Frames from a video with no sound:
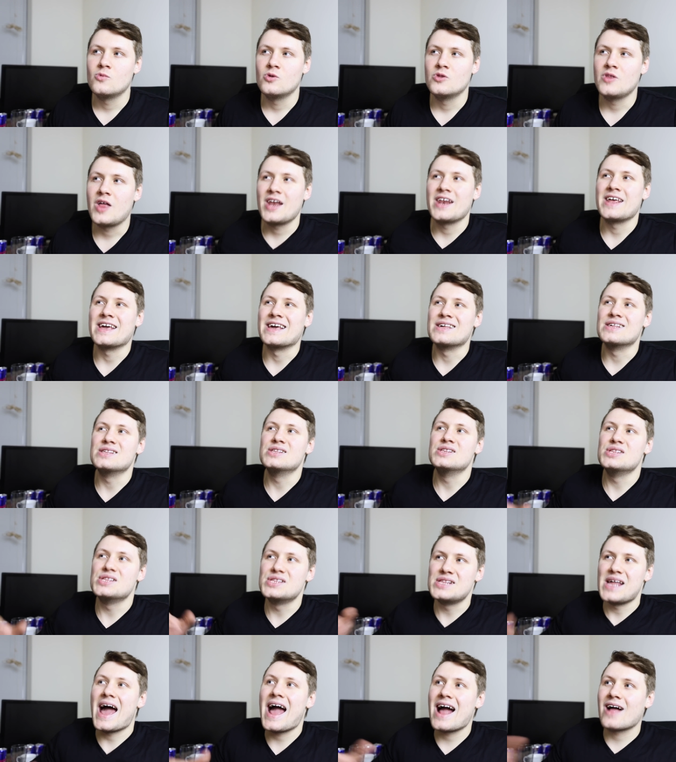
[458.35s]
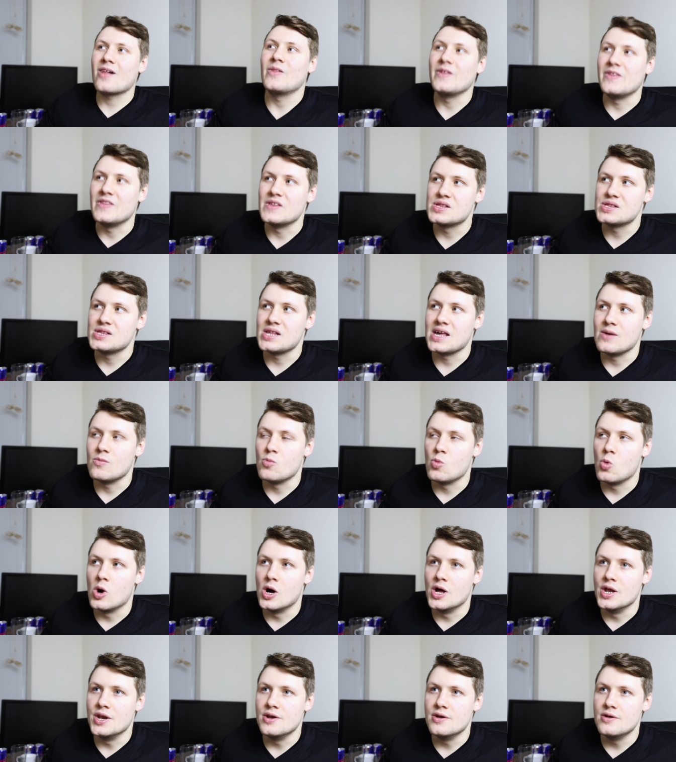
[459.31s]
Not exactly the same
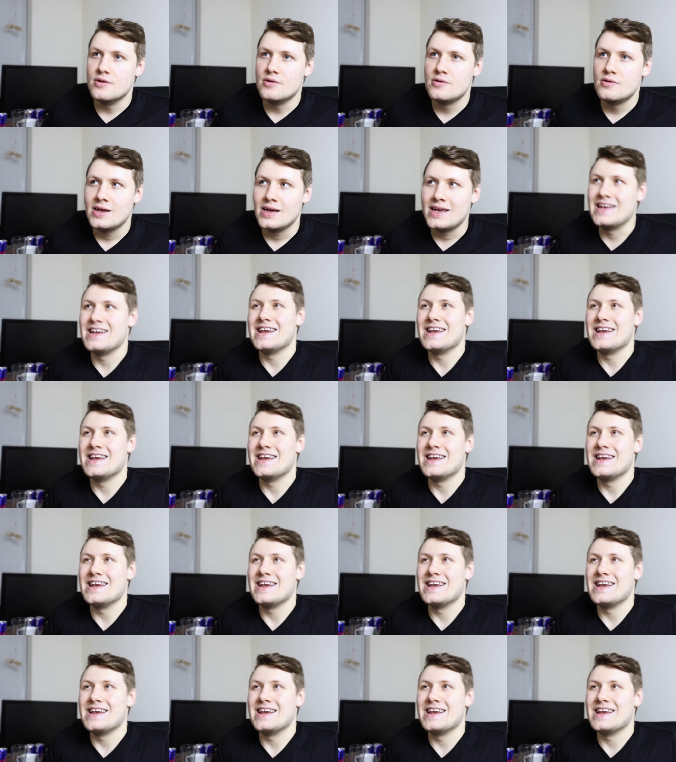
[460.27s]
one.